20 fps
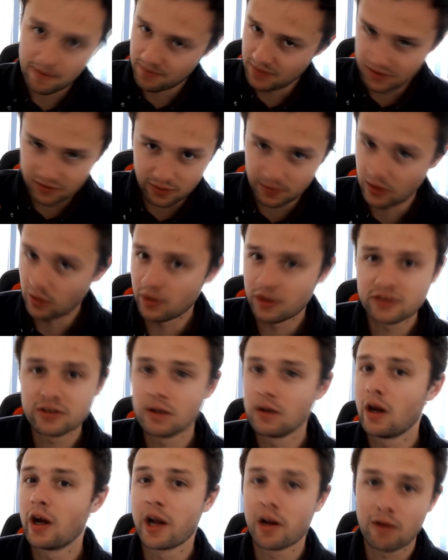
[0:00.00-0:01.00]
To be honest, a
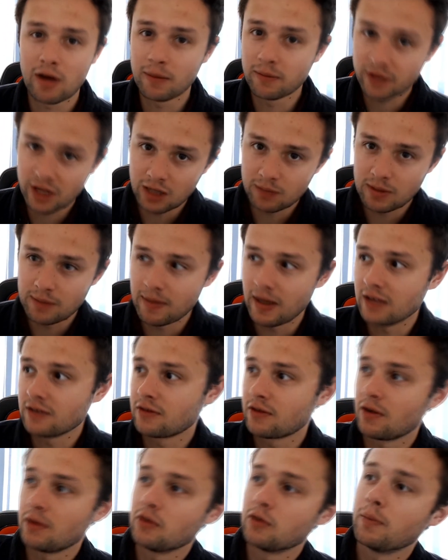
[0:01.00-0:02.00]
diagram's going to be best,
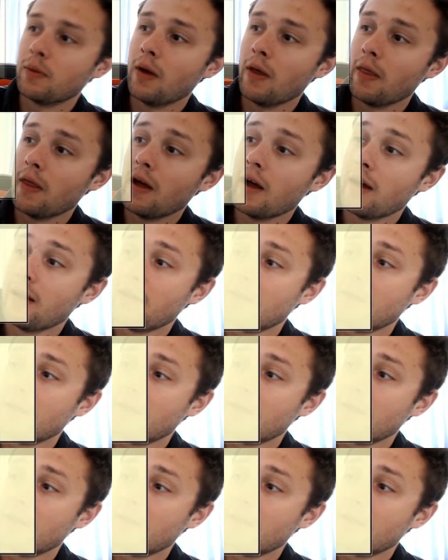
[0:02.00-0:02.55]
so I'll just put it there.